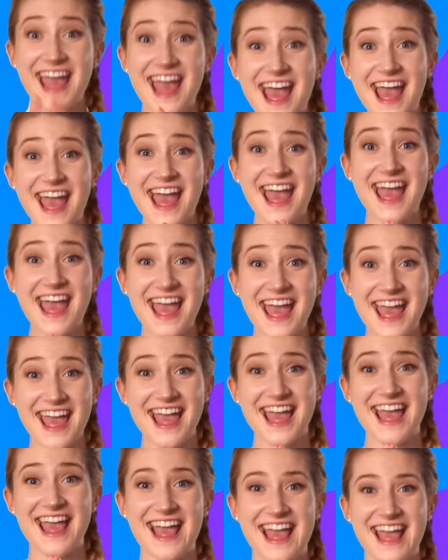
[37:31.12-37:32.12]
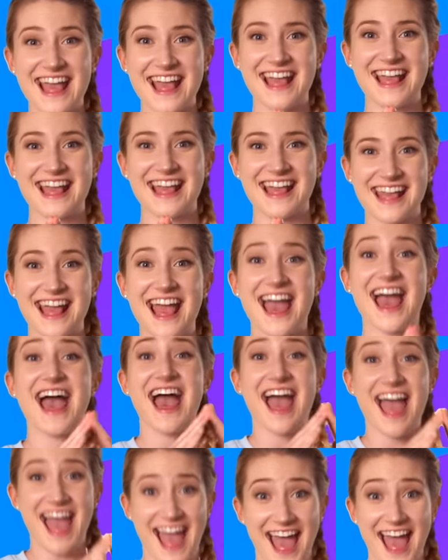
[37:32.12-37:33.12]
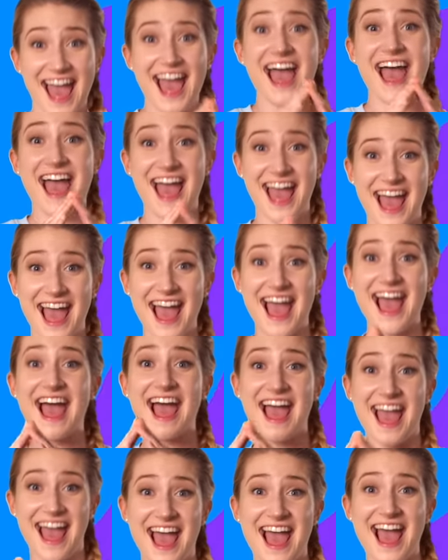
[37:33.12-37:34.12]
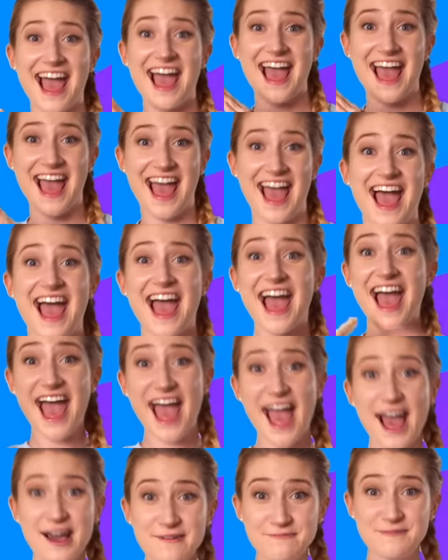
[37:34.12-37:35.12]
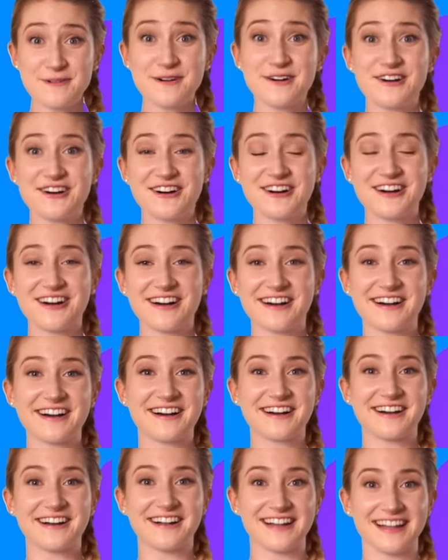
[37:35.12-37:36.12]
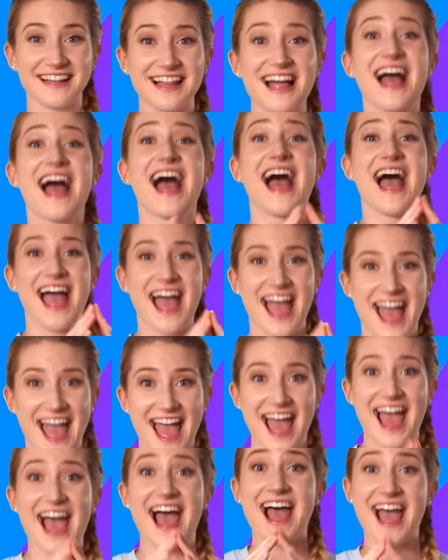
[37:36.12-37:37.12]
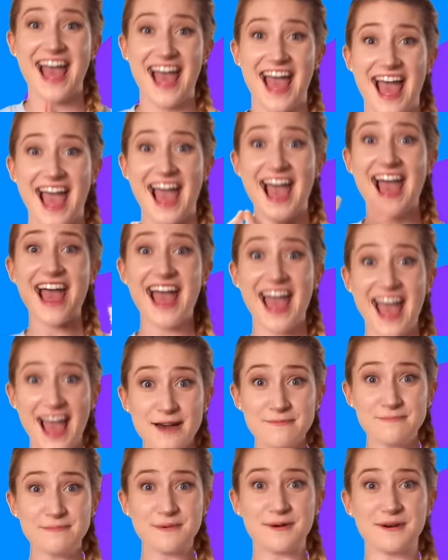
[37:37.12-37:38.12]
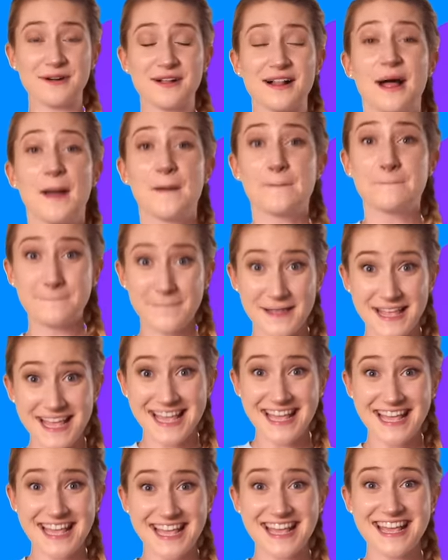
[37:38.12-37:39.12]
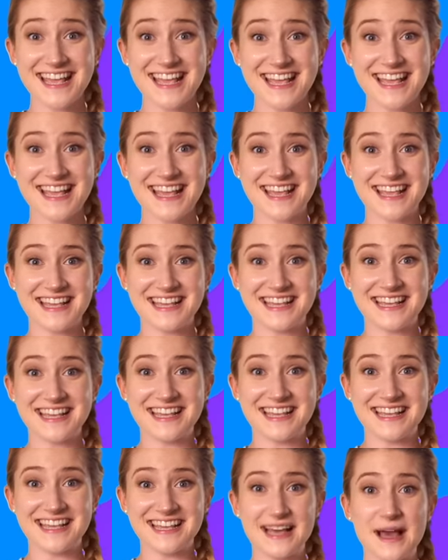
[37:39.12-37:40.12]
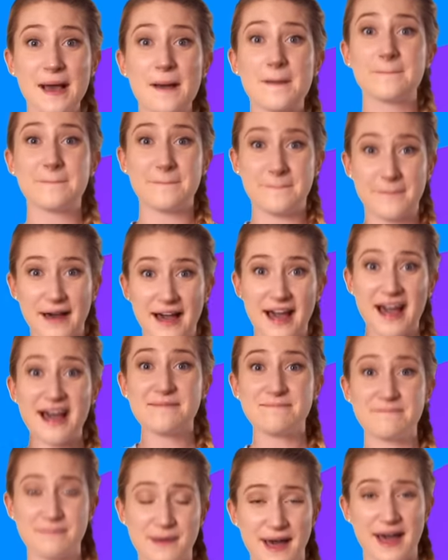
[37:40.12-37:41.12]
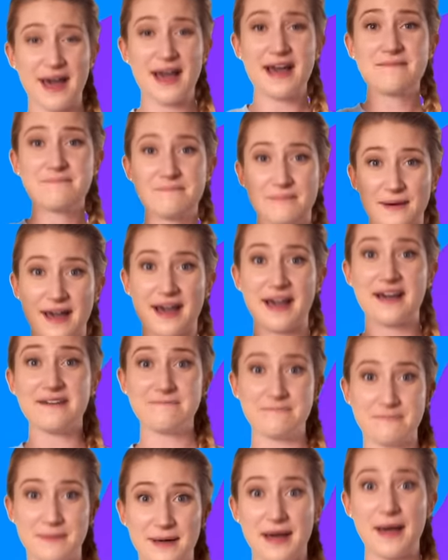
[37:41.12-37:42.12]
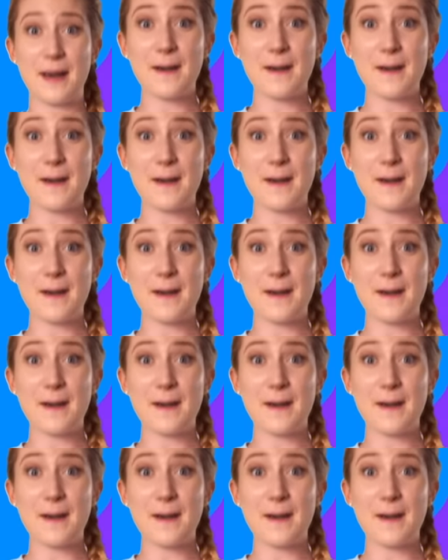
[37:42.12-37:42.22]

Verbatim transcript: A. A, A, A, A, apple. A, A, apple. B. B, B, B, B,